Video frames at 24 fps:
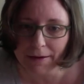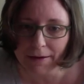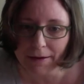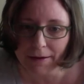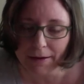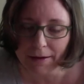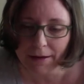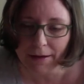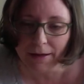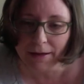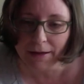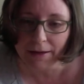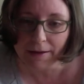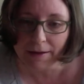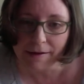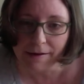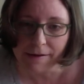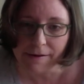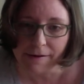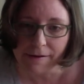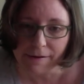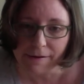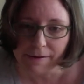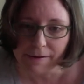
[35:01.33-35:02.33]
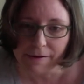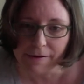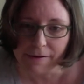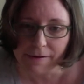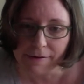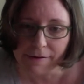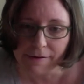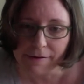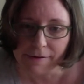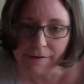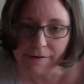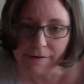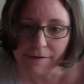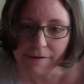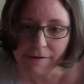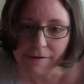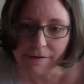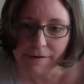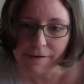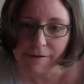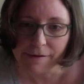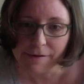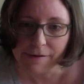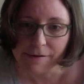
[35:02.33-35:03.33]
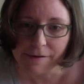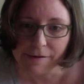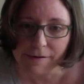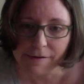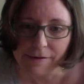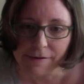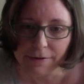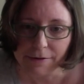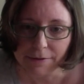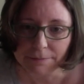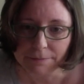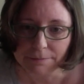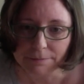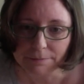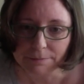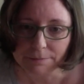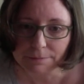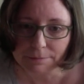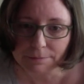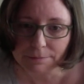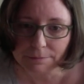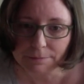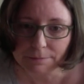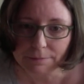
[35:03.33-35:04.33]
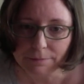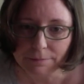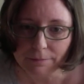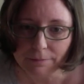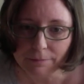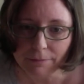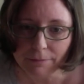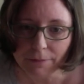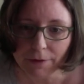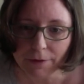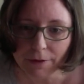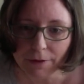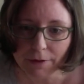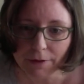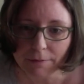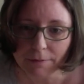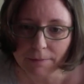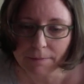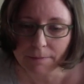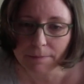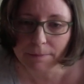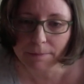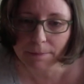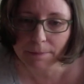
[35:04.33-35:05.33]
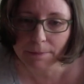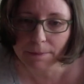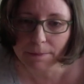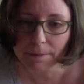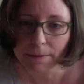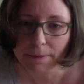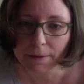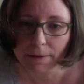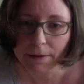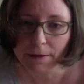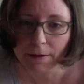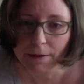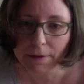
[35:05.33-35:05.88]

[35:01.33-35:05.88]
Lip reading: The person shown says nothing.